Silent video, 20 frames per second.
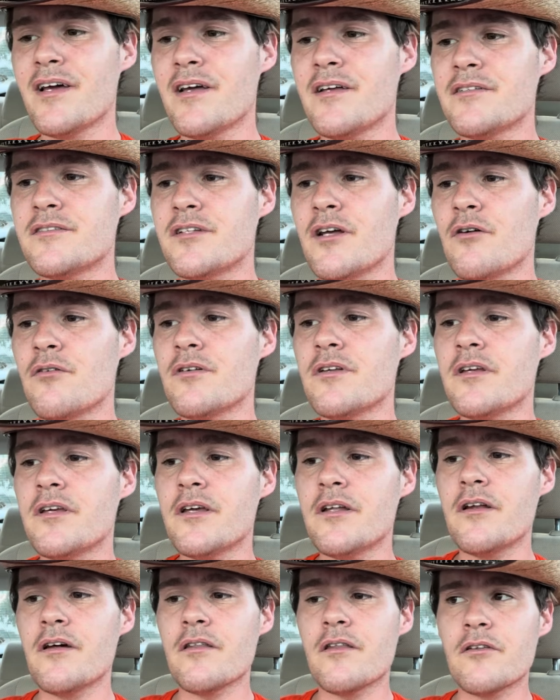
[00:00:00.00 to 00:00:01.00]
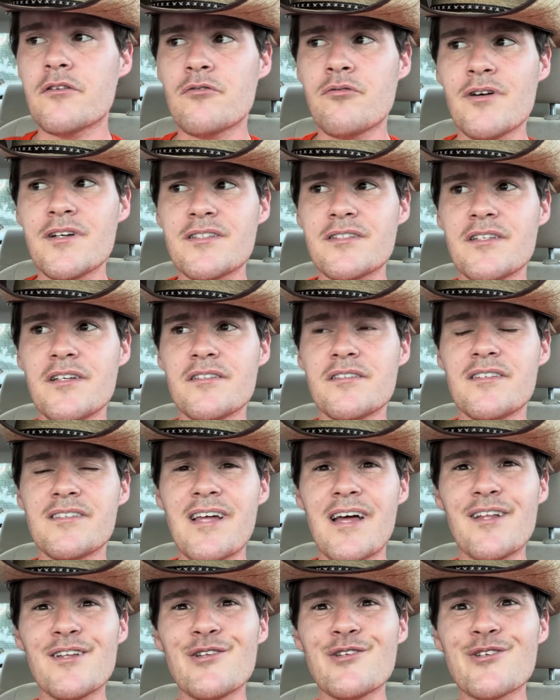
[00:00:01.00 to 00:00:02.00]
So, you know, the twist is, is
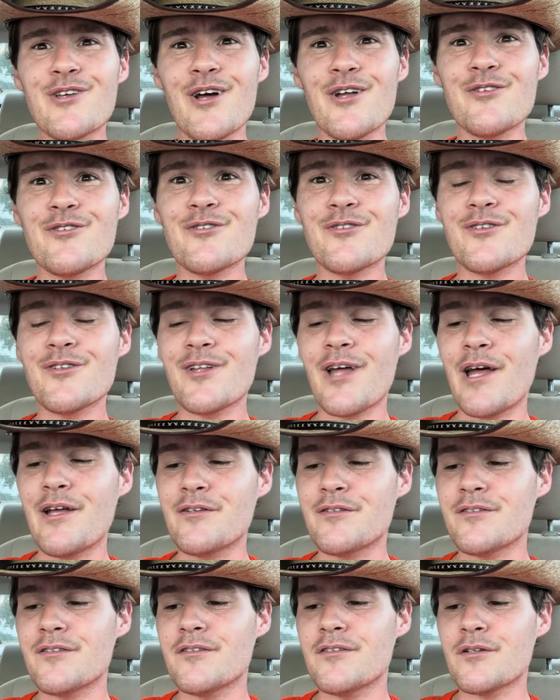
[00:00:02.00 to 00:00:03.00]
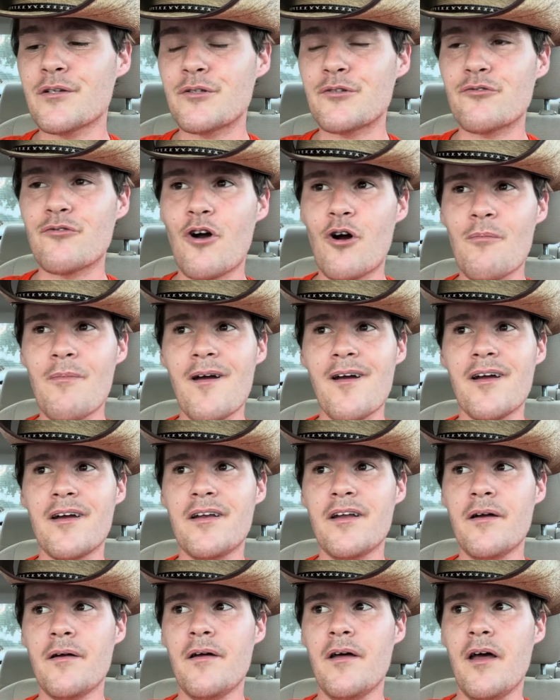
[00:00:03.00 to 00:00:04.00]
that this got, has strawberry in
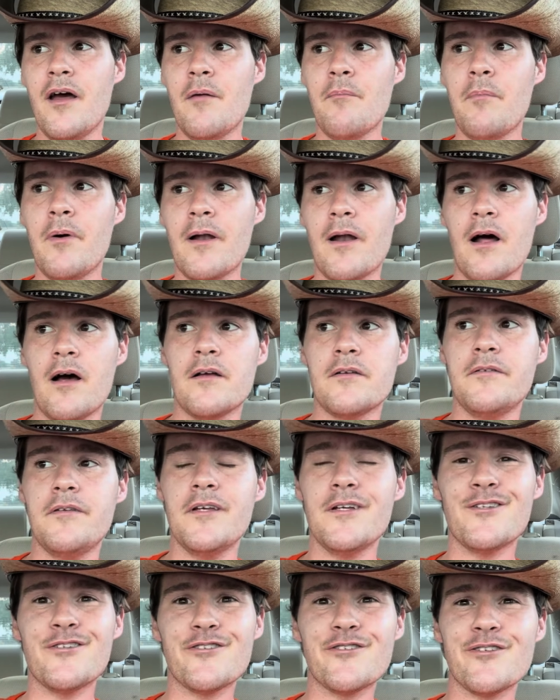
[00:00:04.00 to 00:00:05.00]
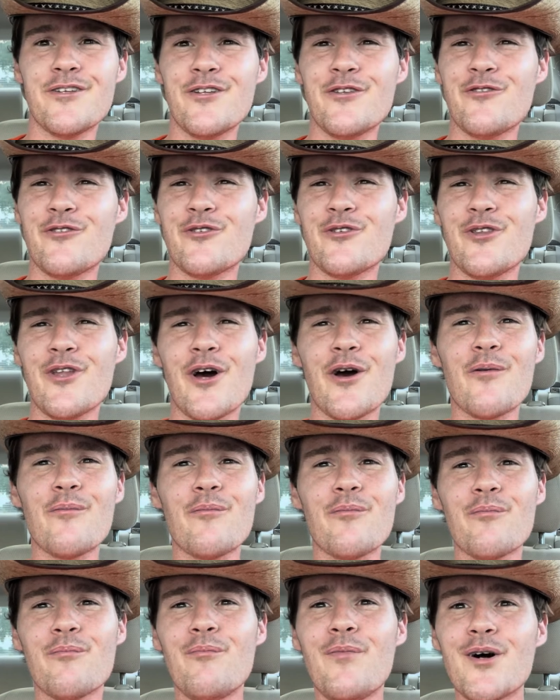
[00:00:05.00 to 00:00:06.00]
it, but honestly, it's, it's not
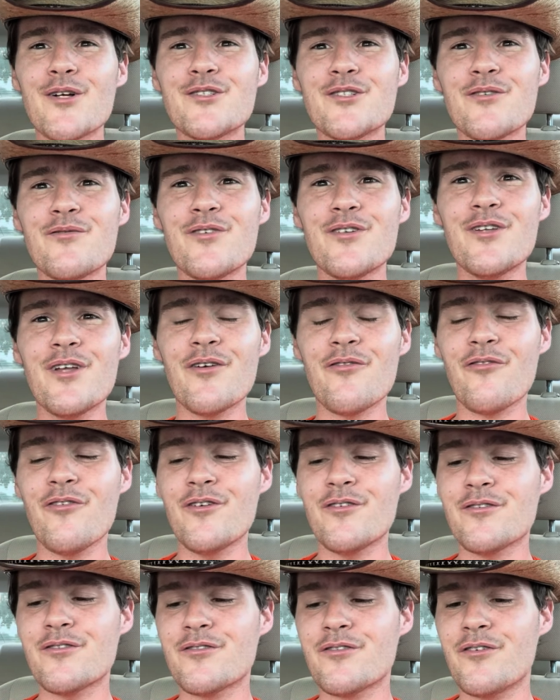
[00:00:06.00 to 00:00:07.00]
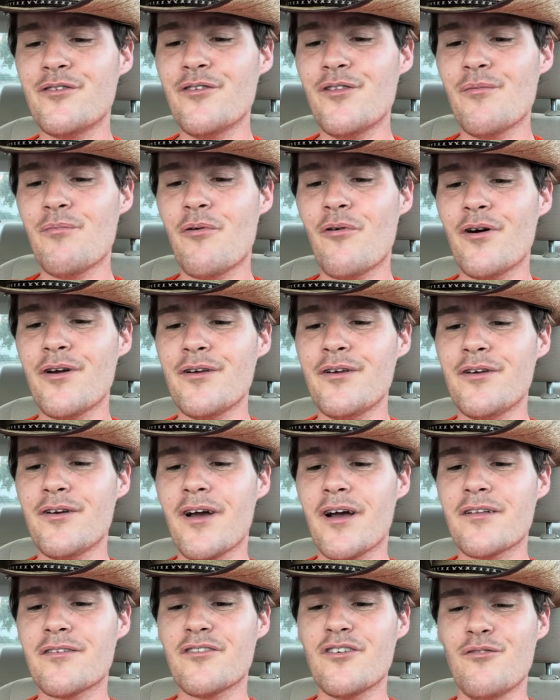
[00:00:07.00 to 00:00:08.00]
much of a difference to the point you
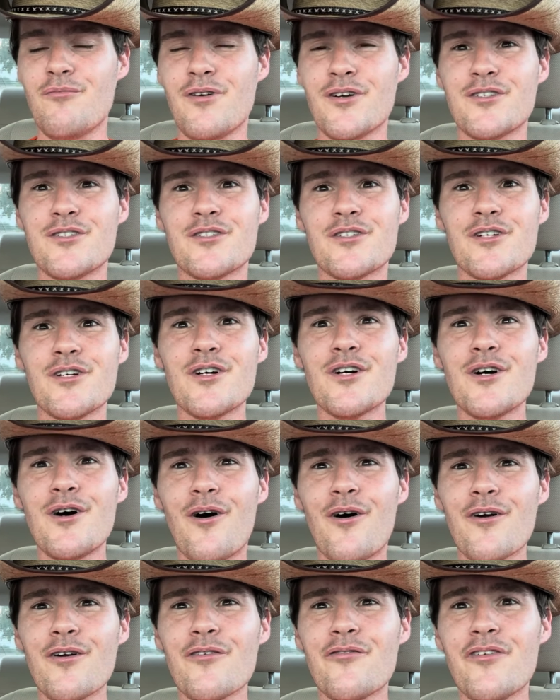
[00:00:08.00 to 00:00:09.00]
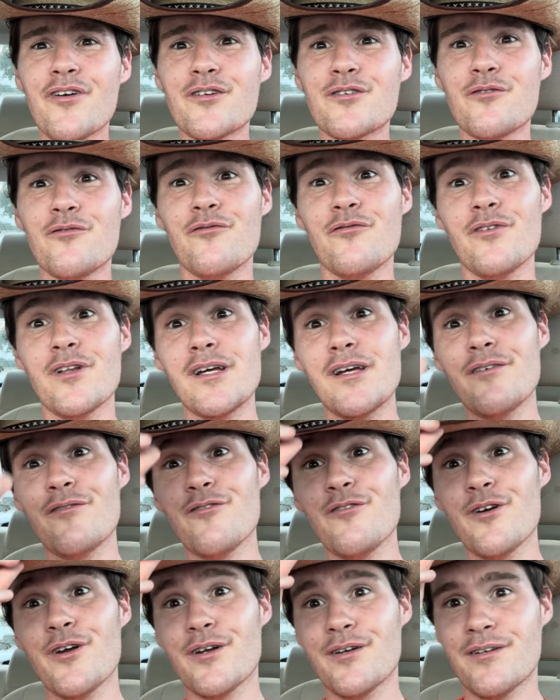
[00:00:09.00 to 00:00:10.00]
got so much artificial
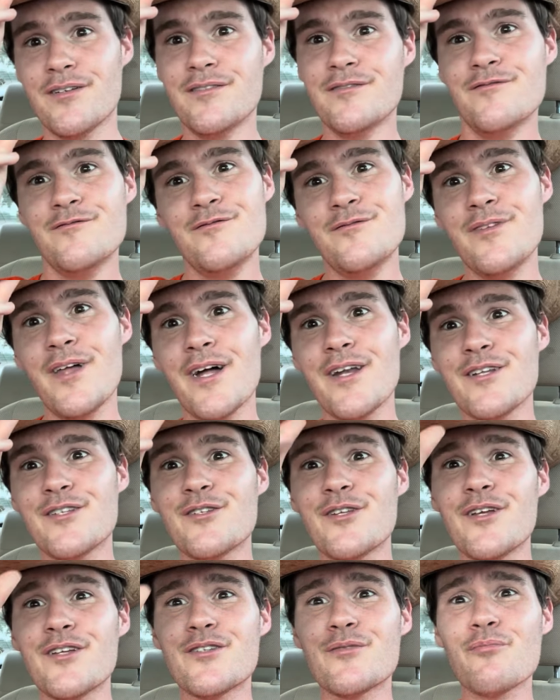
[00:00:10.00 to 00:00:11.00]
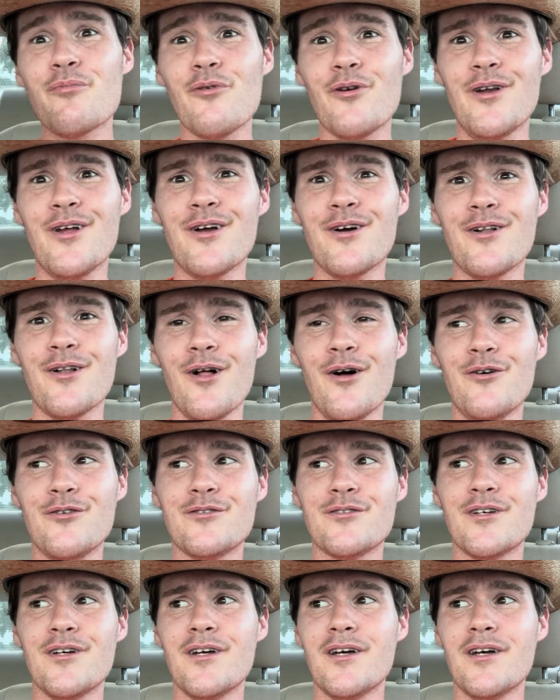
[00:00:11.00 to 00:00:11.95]
flavoring that it's it's pretty close.